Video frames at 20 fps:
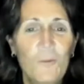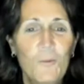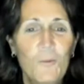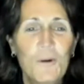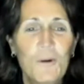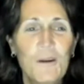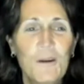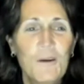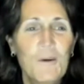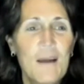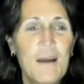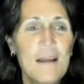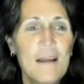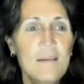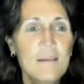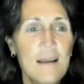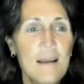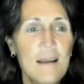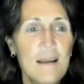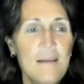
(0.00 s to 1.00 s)
well,
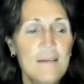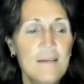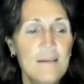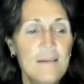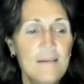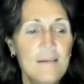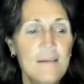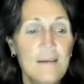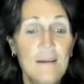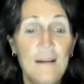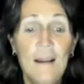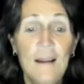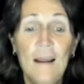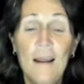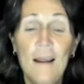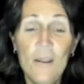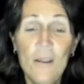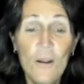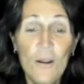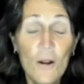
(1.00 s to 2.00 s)
congratulations. And,
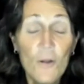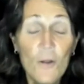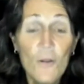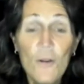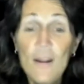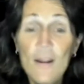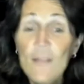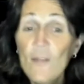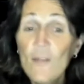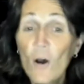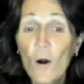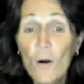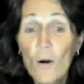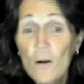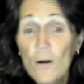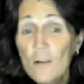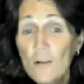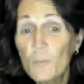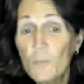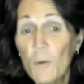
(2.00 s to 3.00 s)
you know, you did the
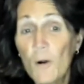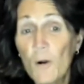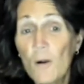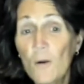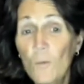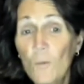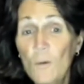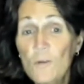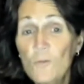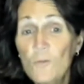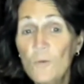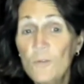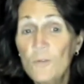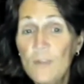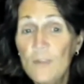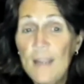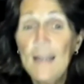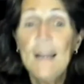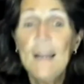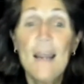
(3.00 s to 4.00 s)
hardest part, which was
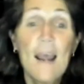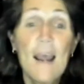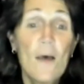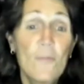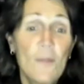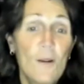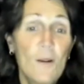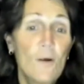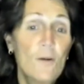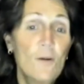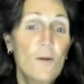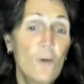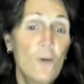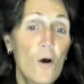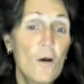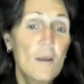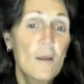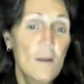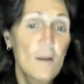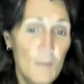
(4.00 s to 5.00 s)
getting out there and
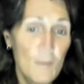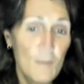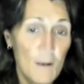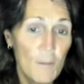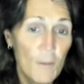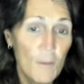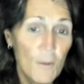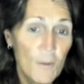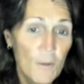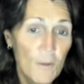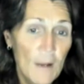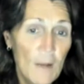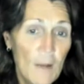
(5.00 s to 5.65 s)
talking to people.